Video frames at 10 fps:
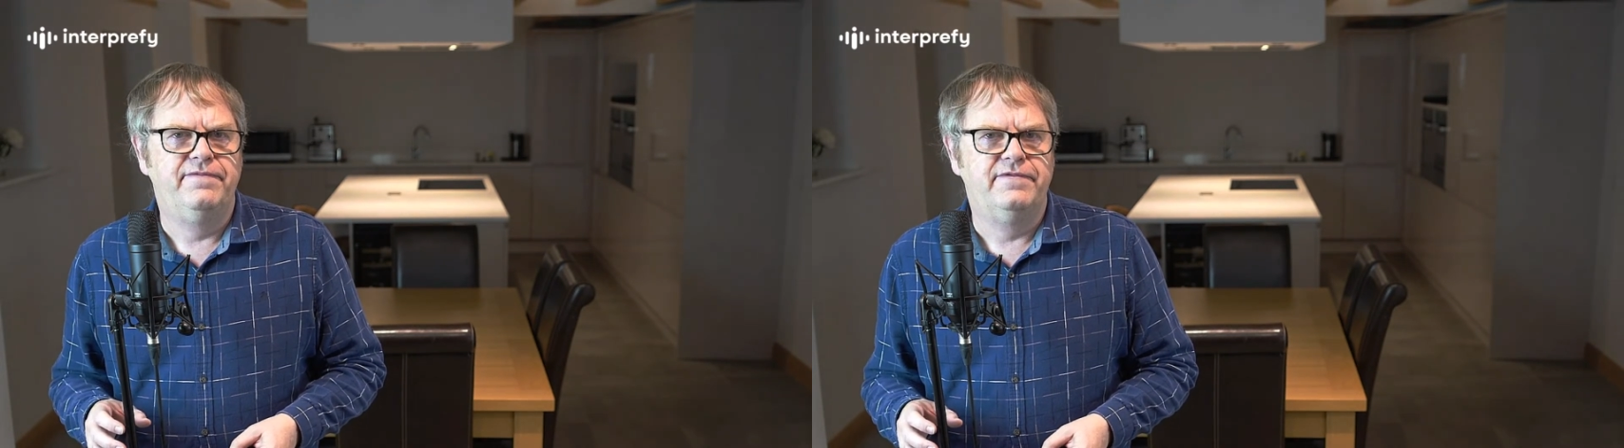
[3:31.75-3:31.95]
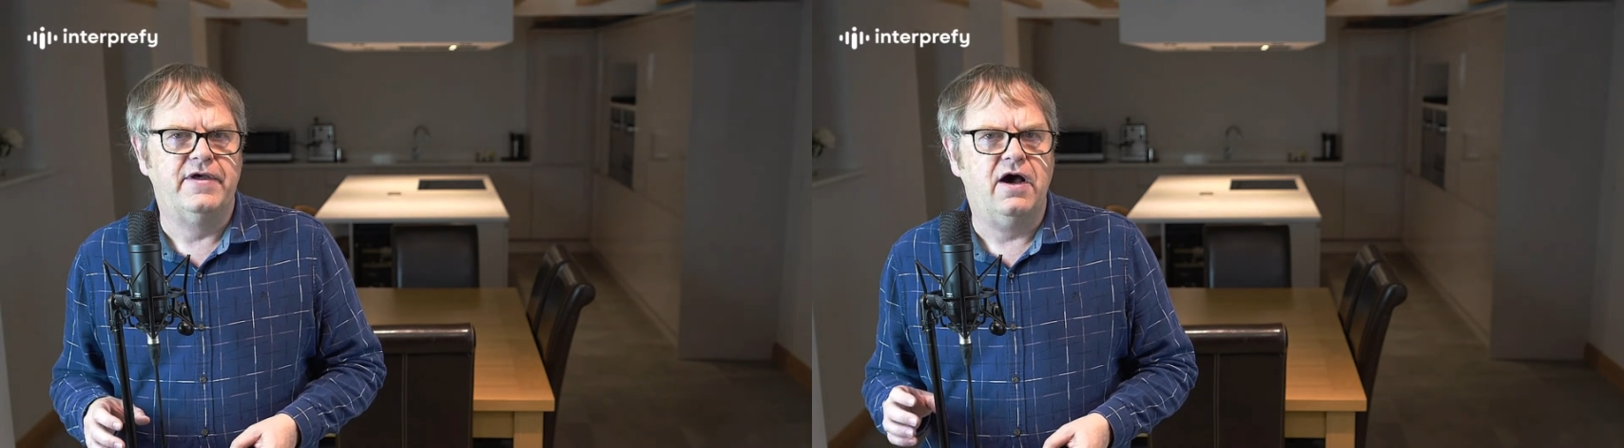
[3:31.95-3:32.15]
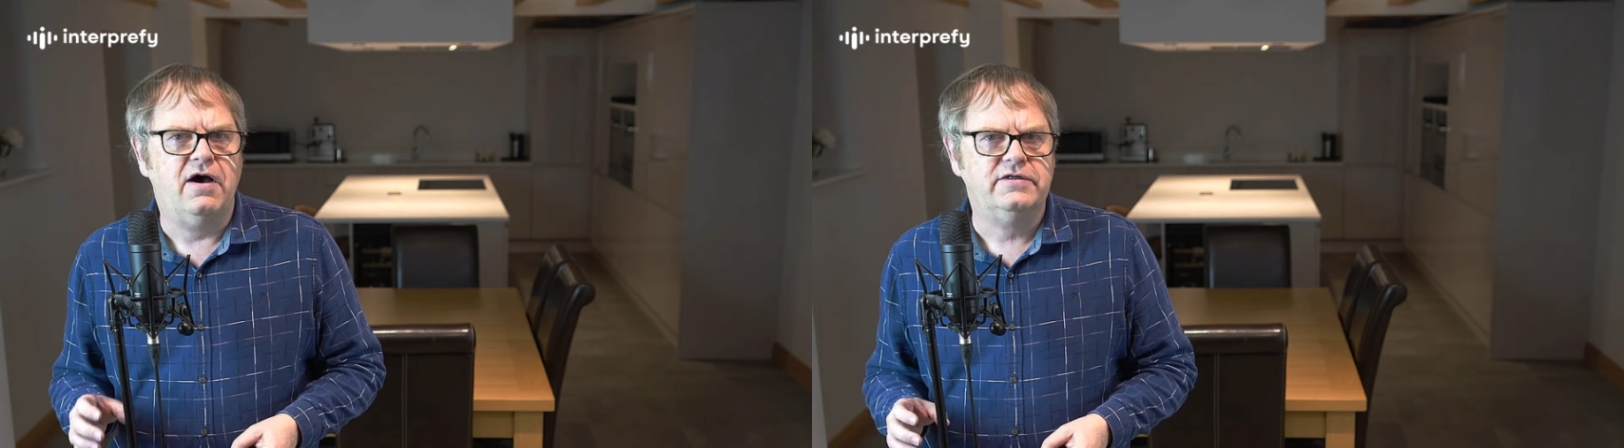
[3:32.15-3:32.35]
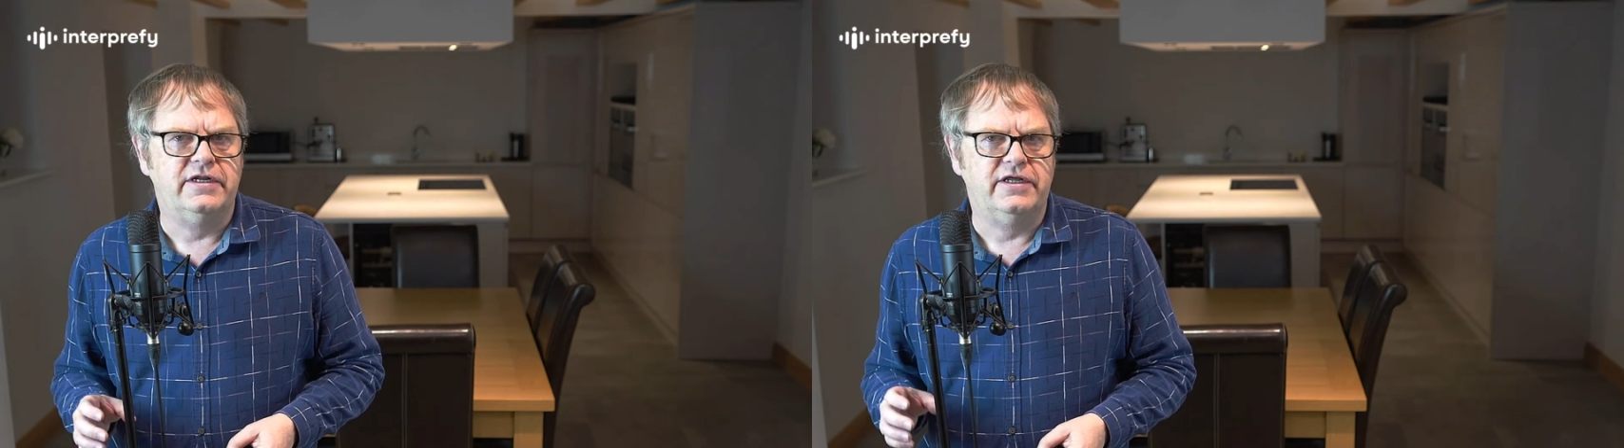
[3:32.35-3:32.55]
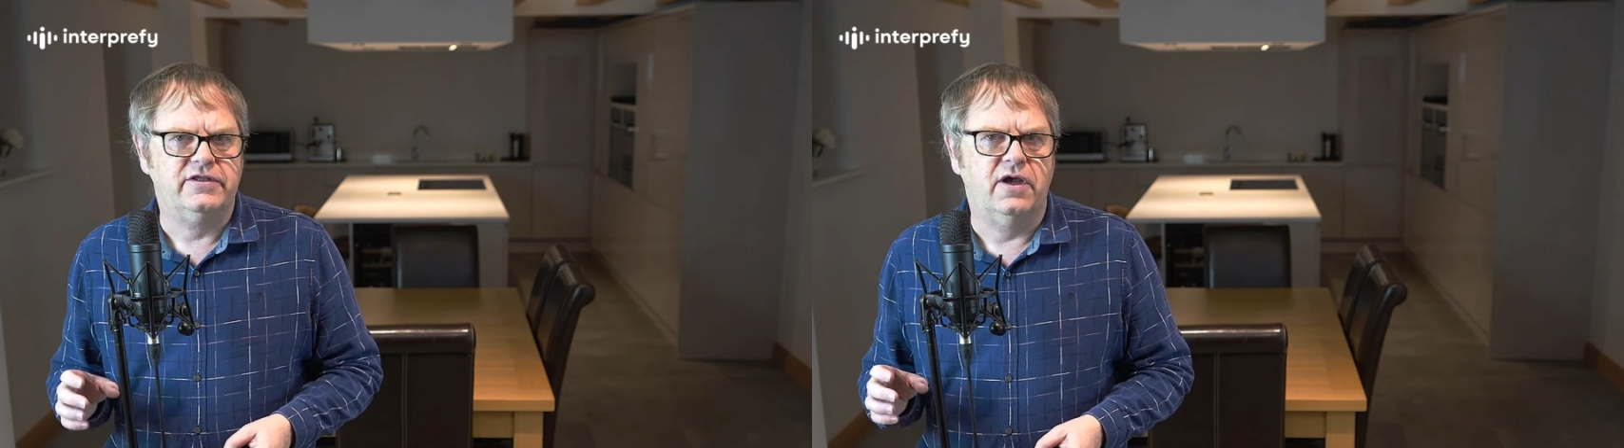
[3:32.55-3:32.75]
The
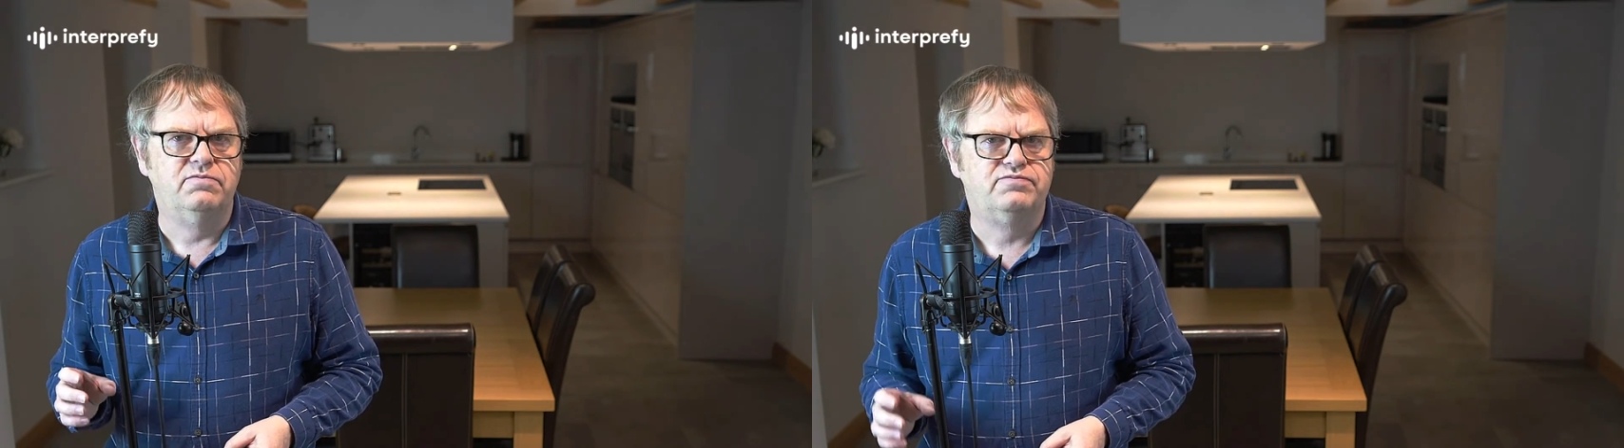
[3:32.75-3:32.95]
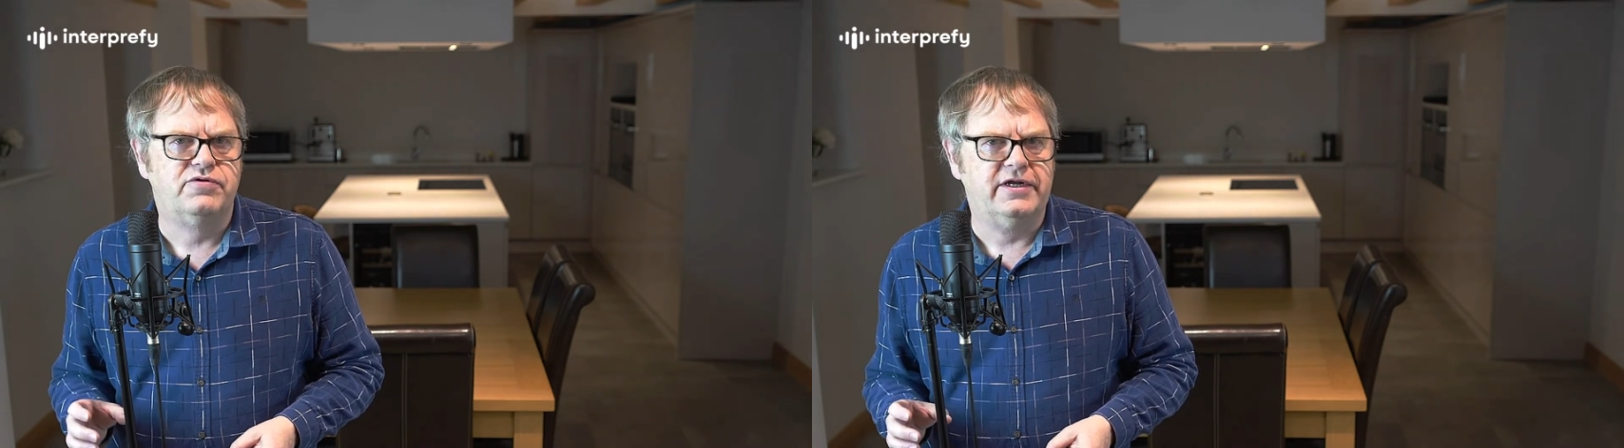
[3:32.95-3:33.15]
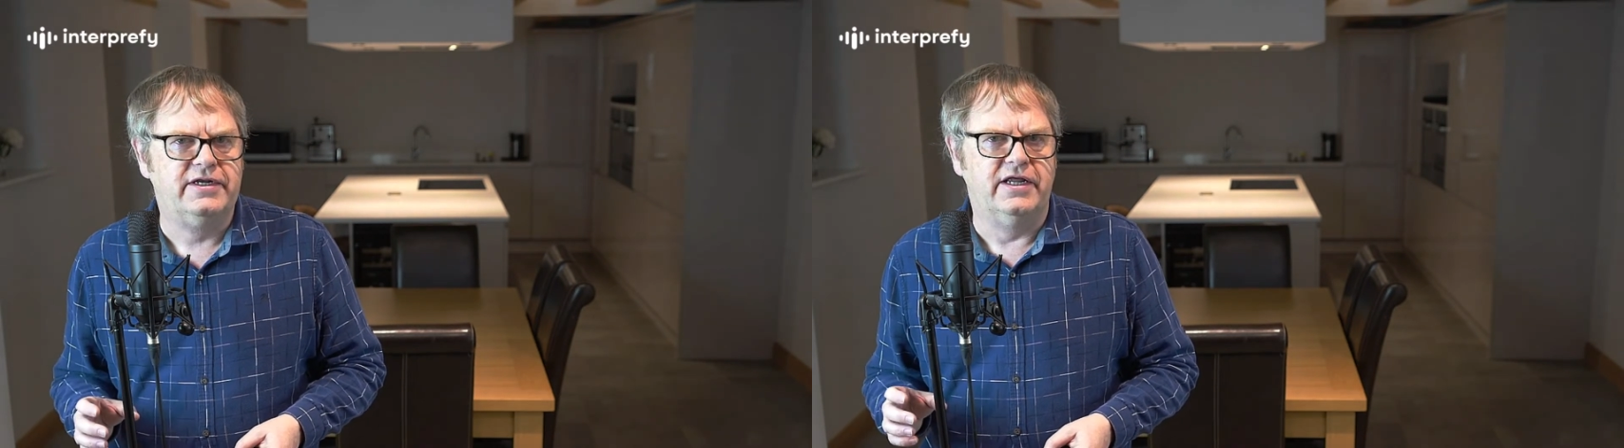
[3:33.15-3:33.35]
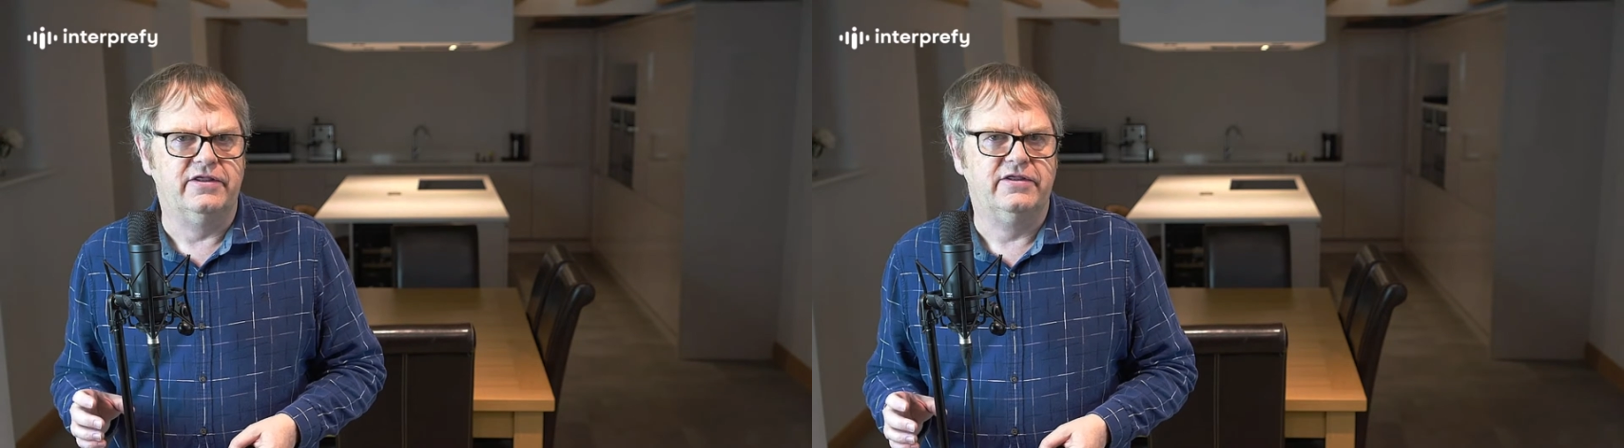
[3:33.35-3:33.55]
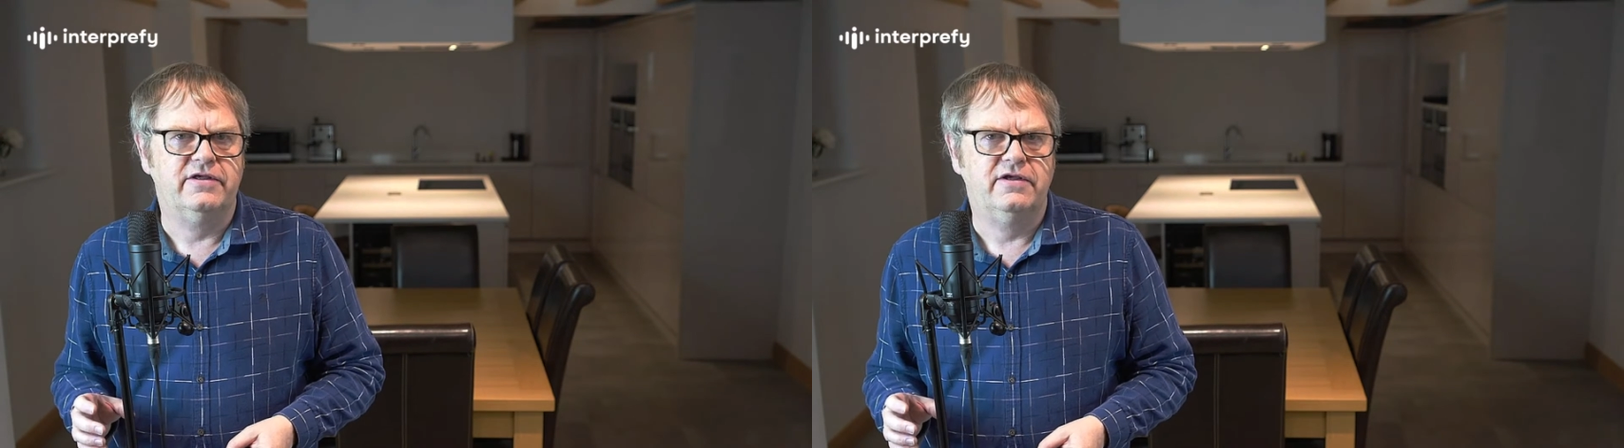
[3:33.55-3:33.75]
hardness and
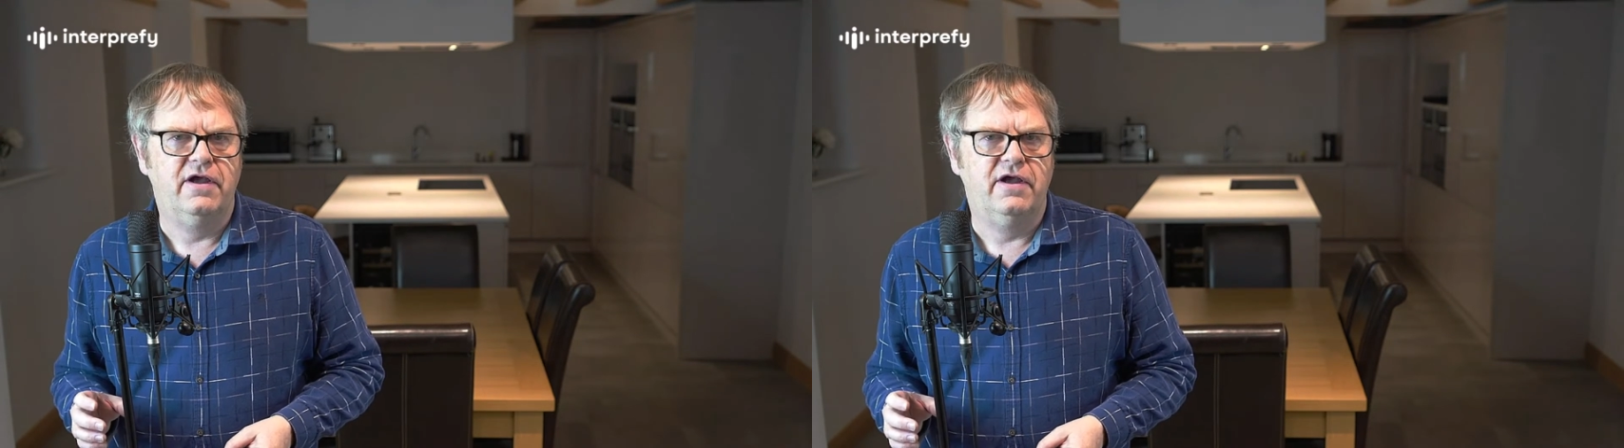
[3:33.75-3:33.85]
brightness